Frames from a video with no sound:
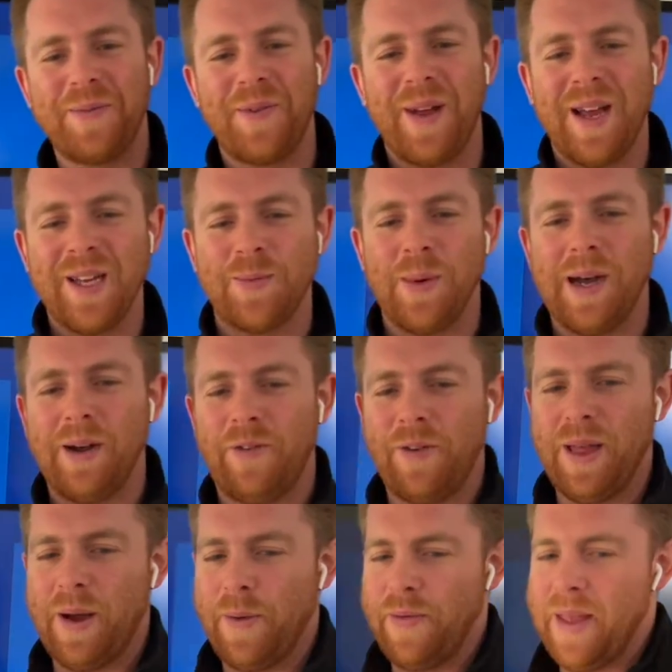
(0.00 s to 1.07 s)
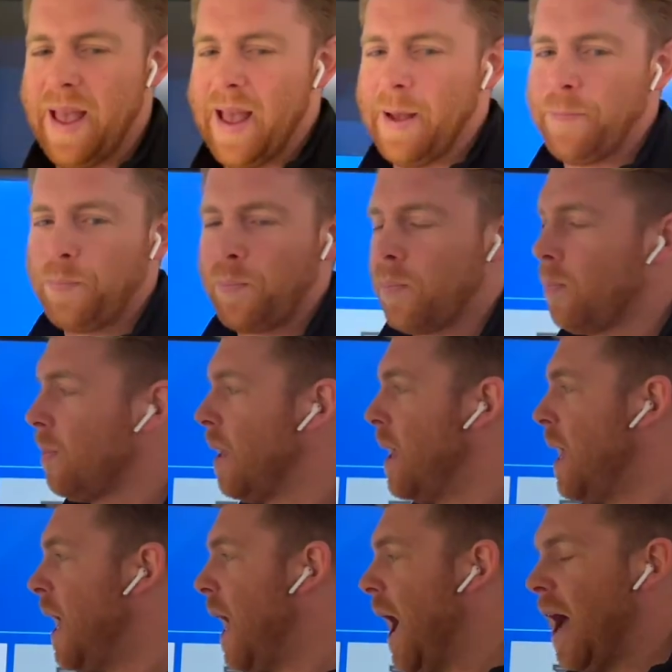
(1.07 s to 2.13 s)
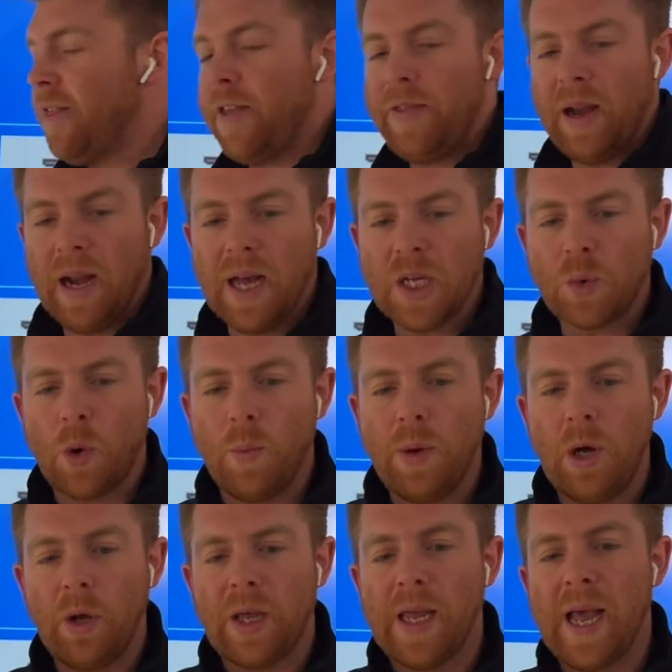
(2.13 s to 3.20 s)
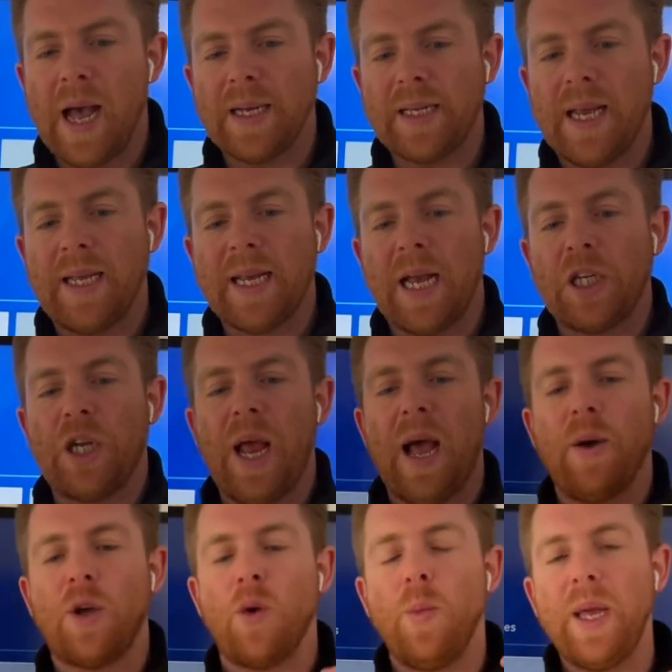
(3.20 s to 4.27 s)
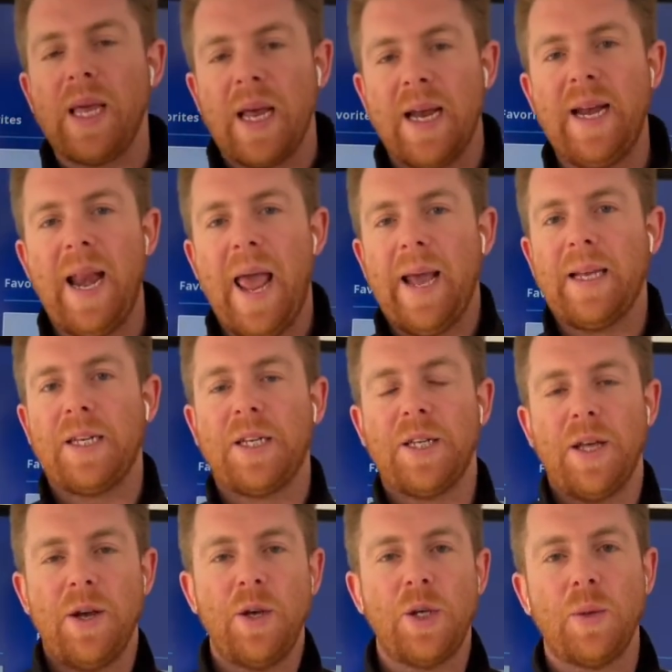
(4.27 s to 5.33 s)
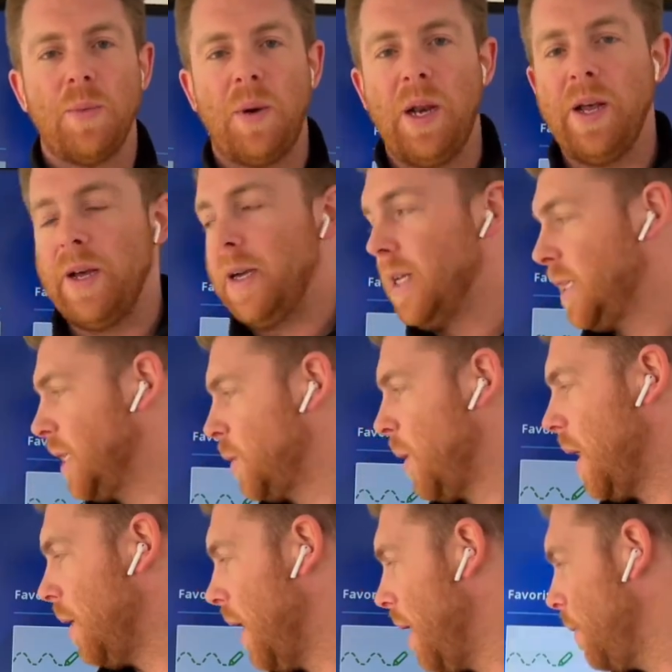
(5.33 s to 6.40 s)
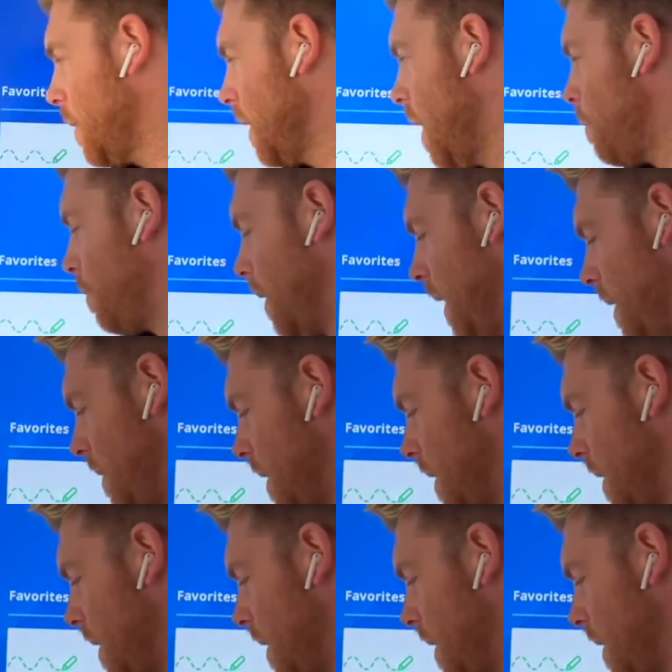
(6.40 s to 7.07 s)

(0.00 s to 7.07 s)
as well for that one there. And then the last one we're looking at is actually how can we connect to those learners as well? How can I bring in